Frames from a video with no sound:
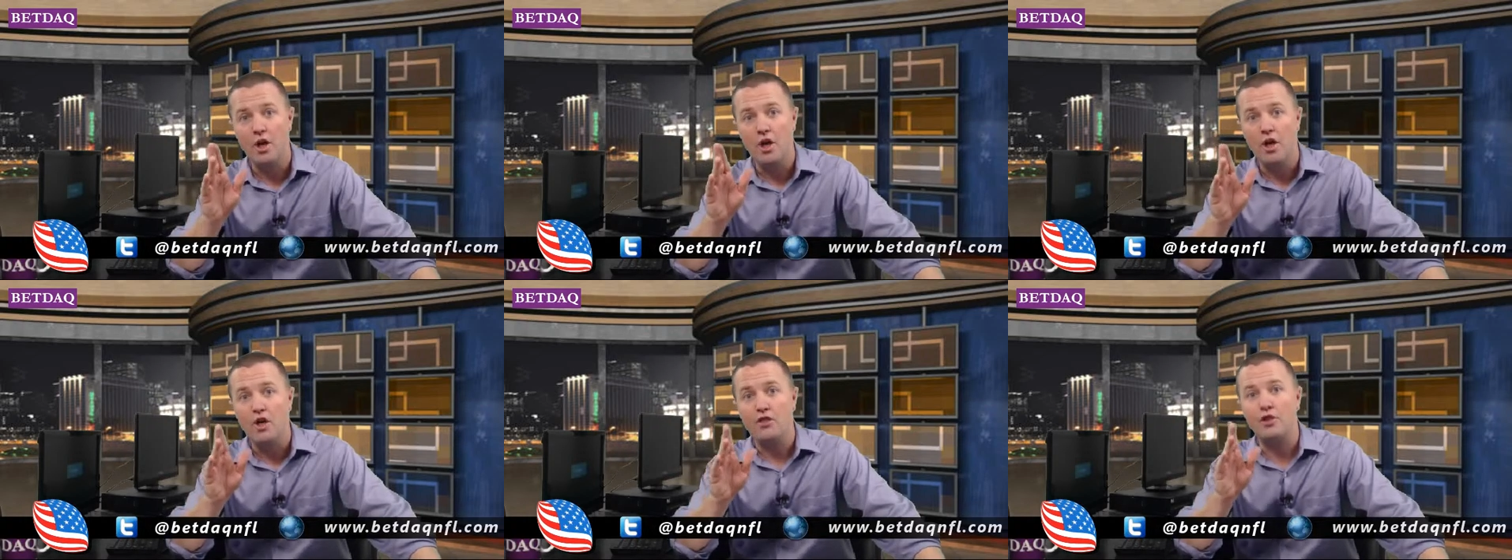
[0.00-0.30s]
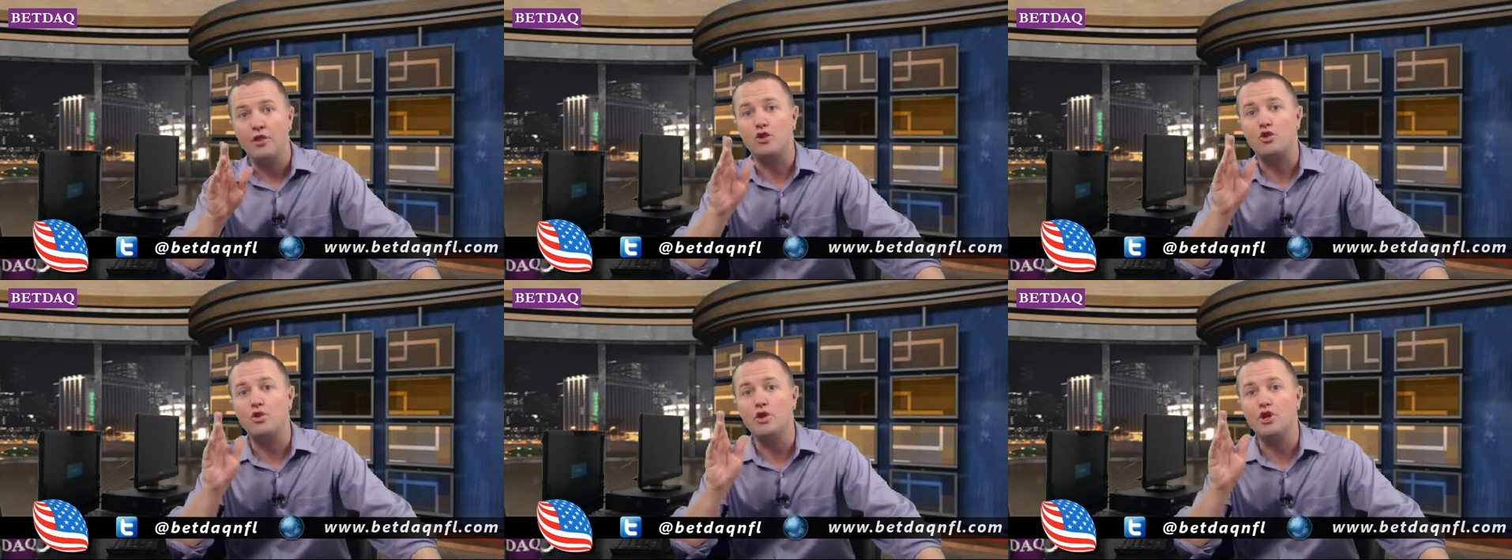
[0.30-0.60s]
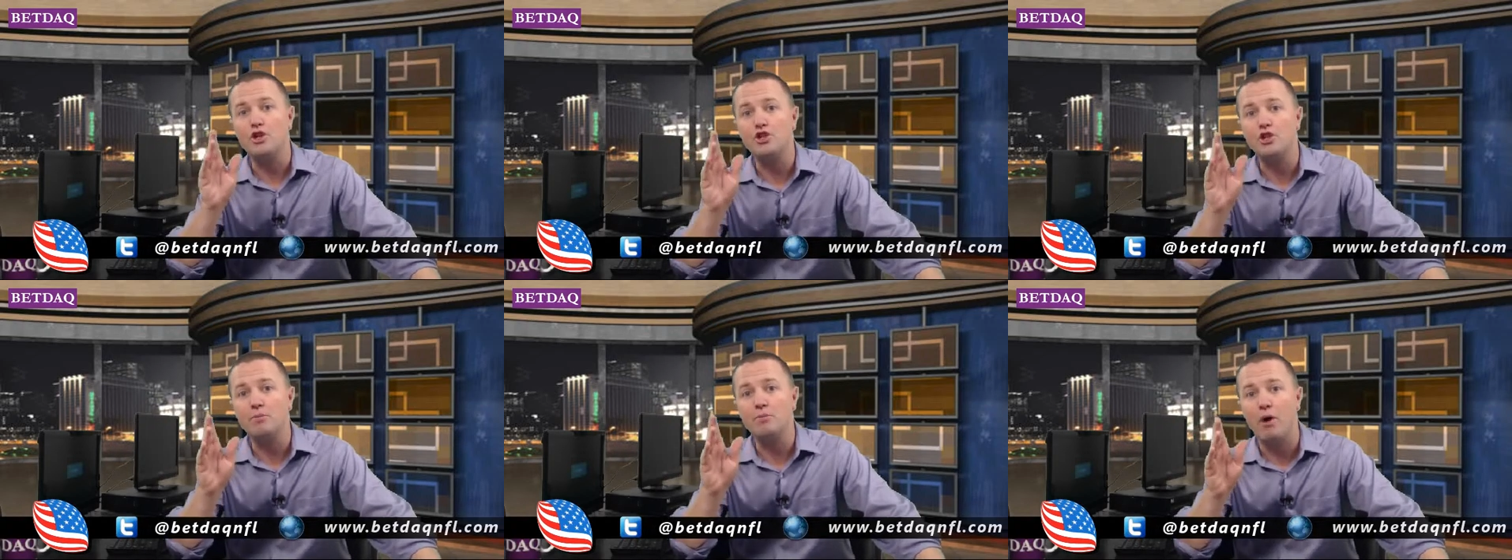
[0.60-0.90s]
than
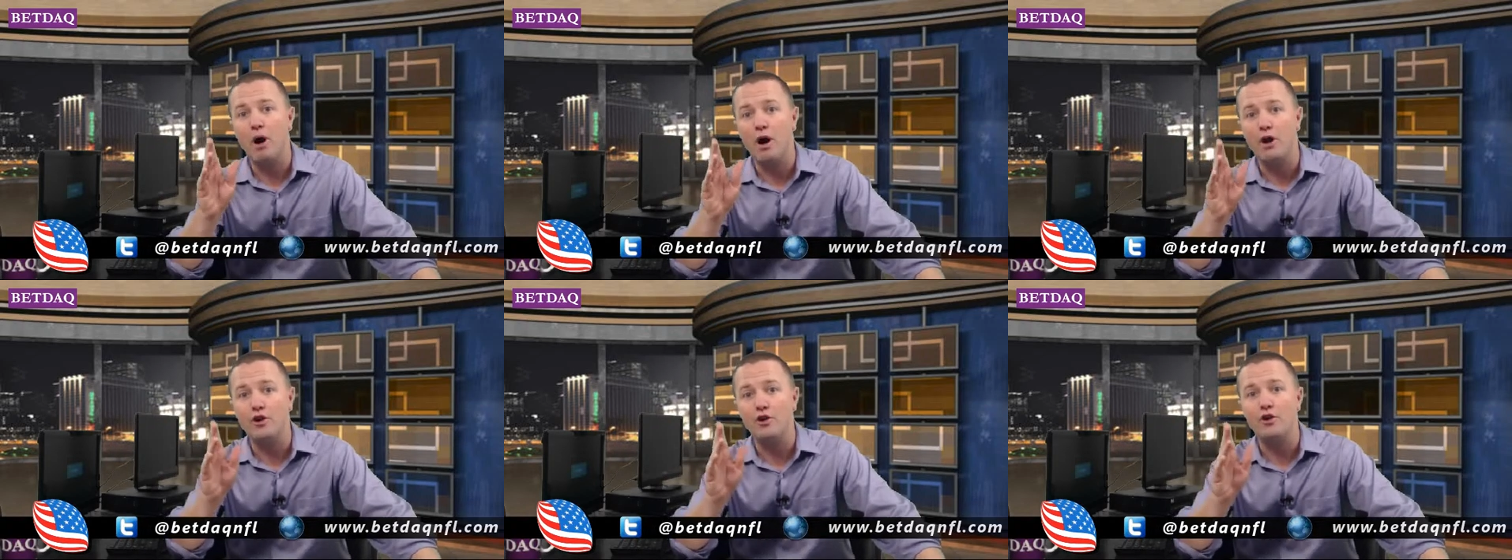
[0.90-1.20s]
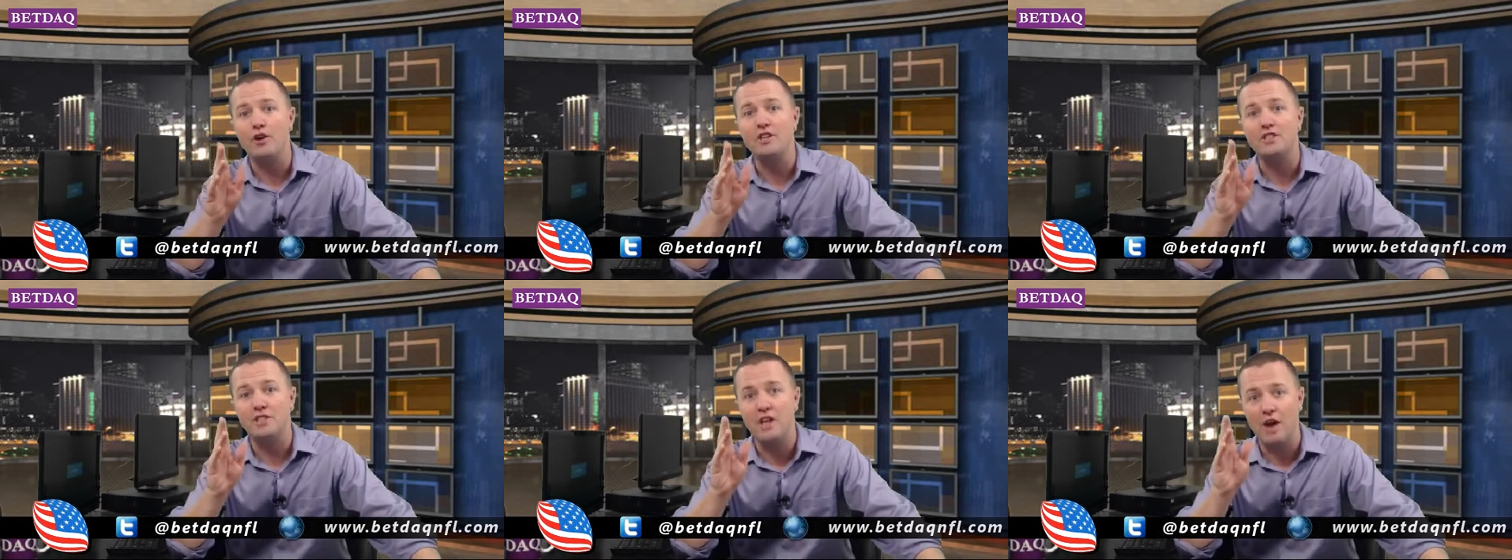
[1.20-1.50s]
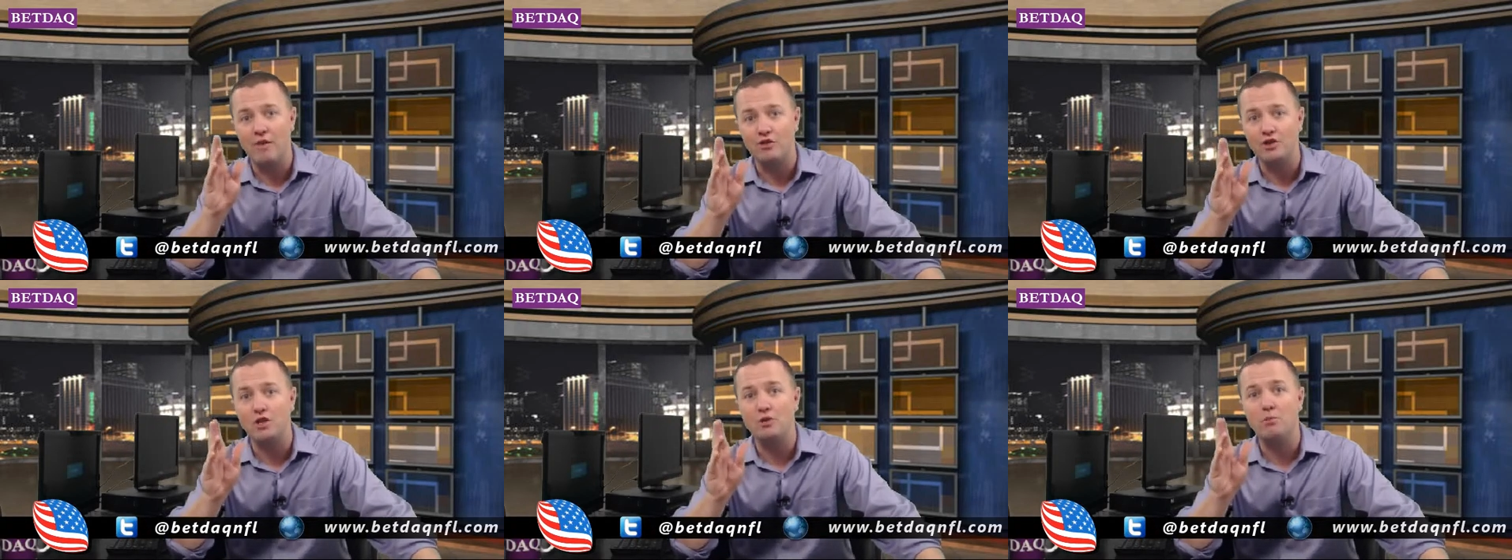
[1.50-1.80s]
Christian Ponder is
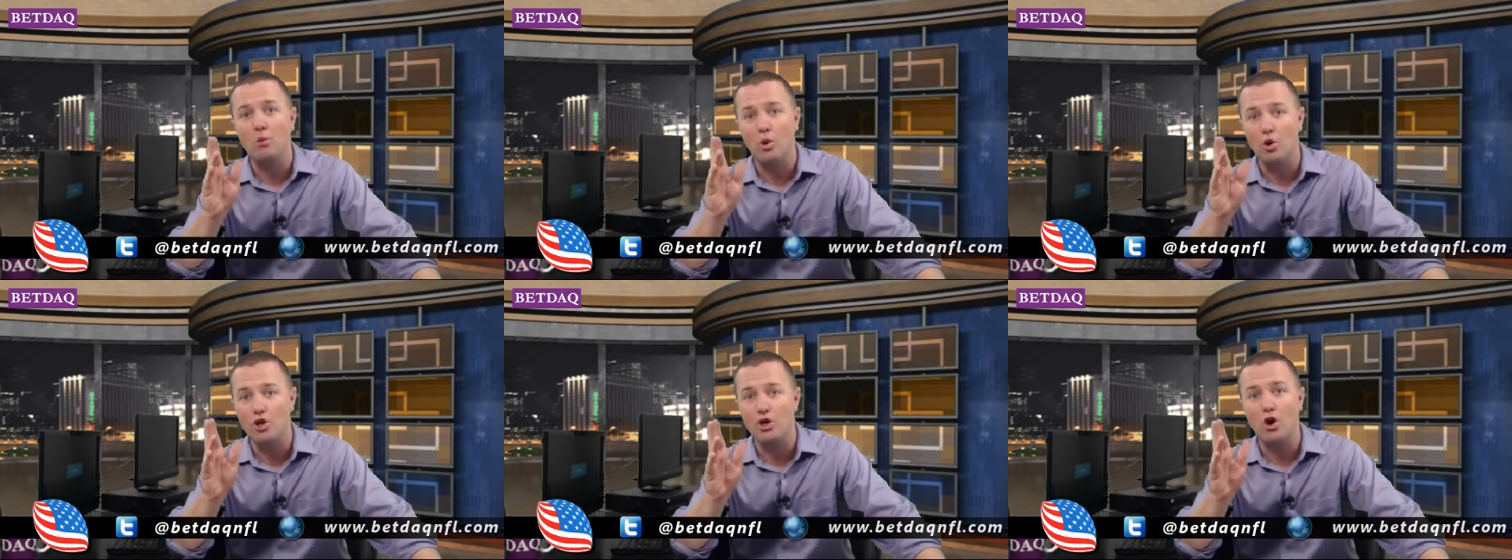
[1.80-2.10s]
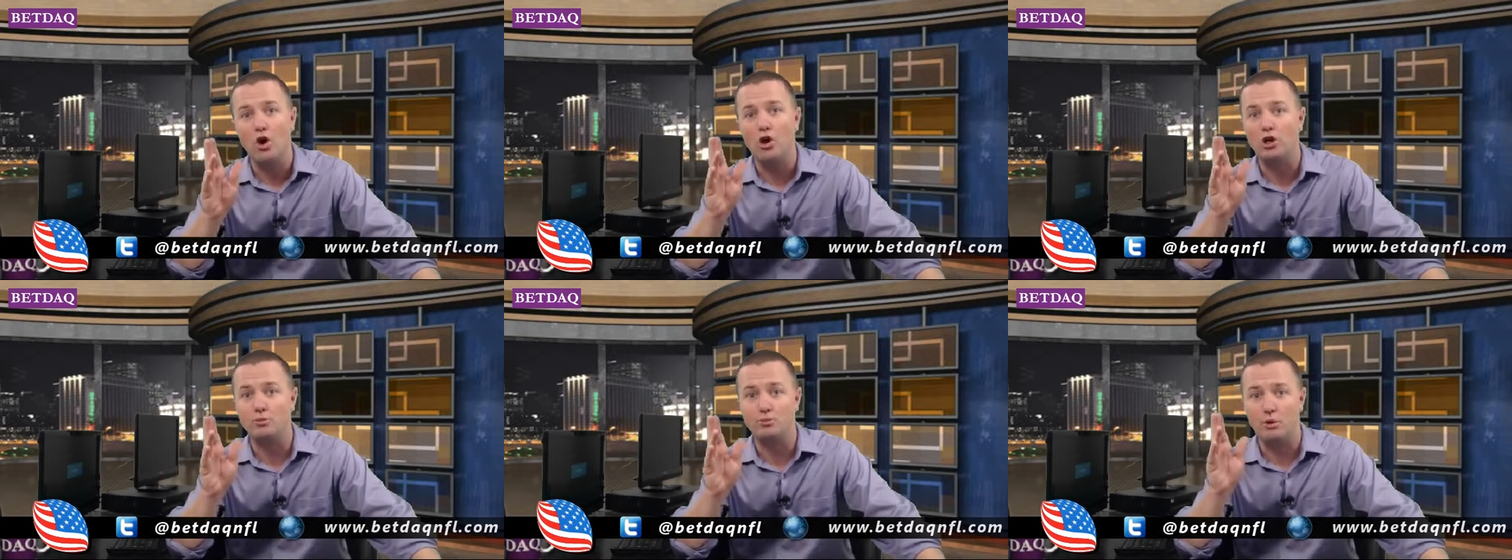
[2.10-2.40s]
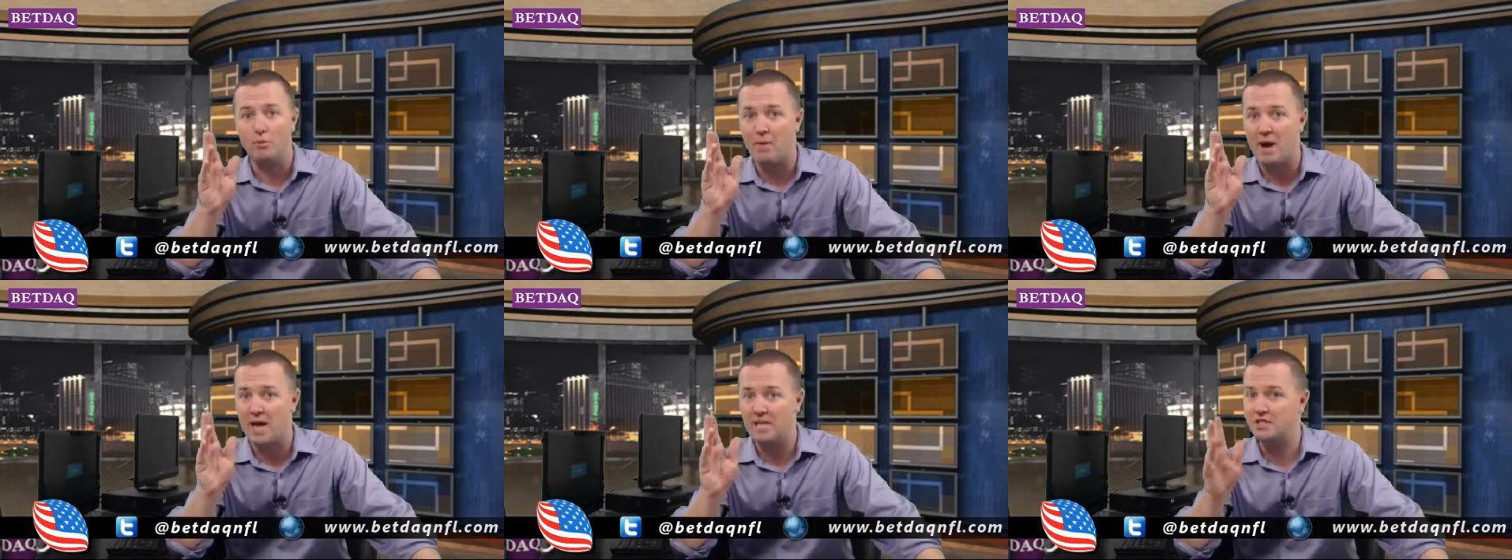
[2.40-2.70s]
averaging more yards
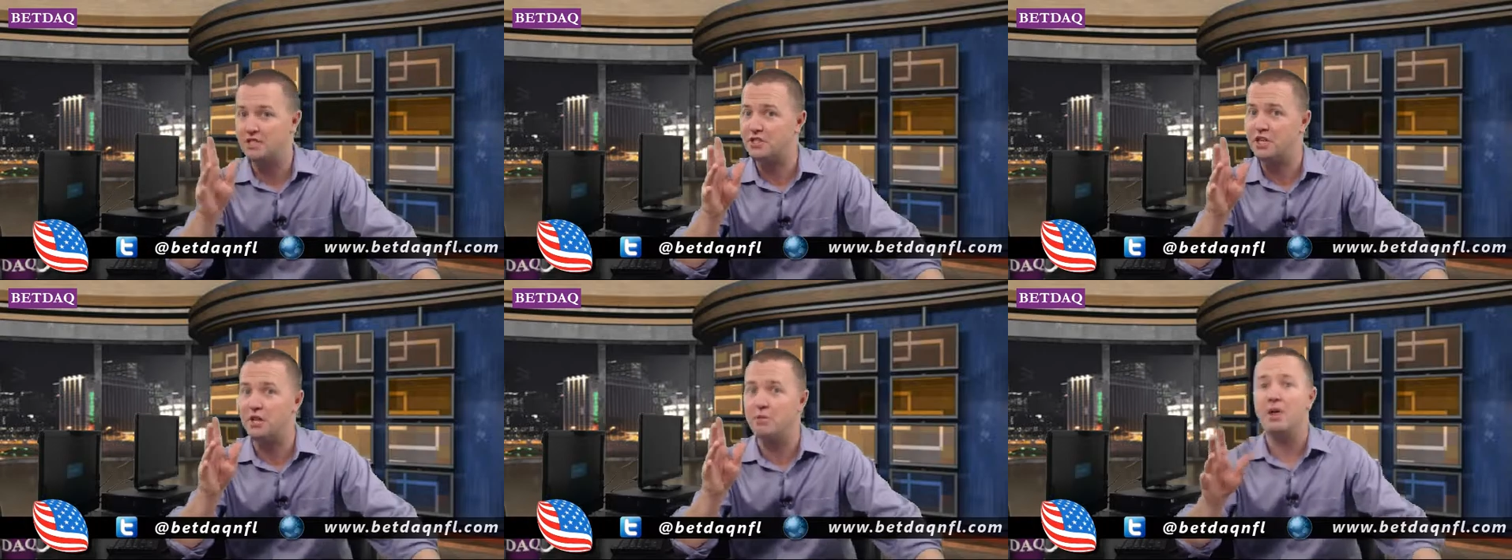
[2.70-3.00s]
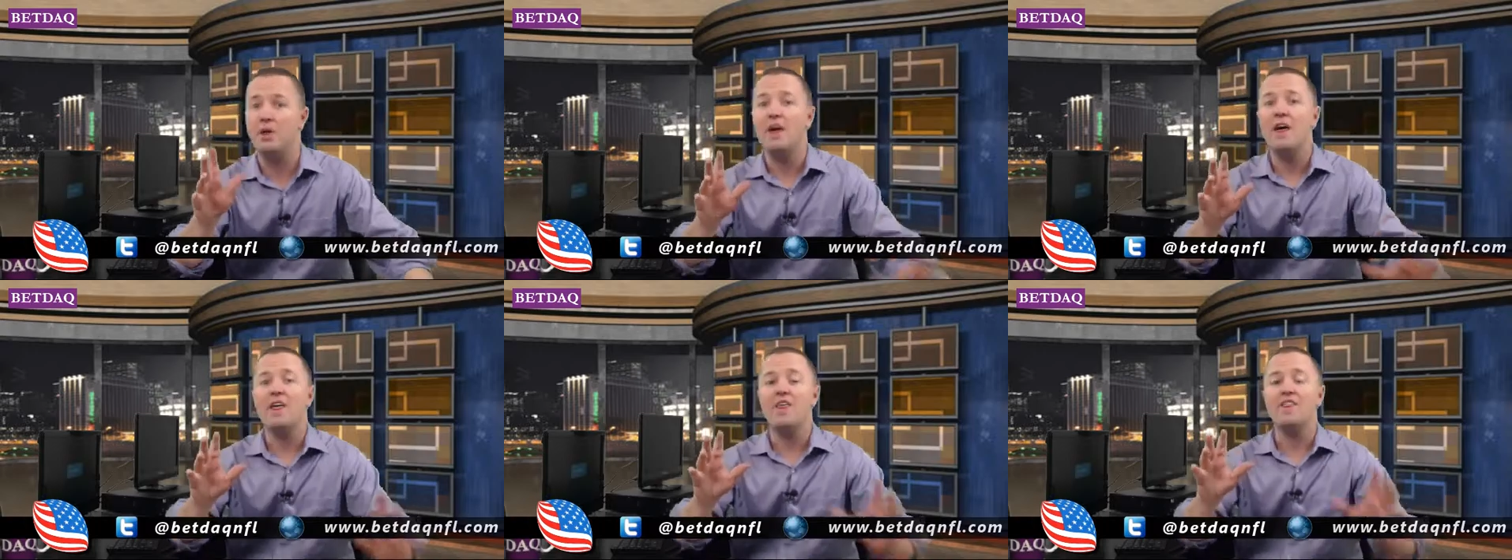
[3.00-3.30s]
per pass attempt.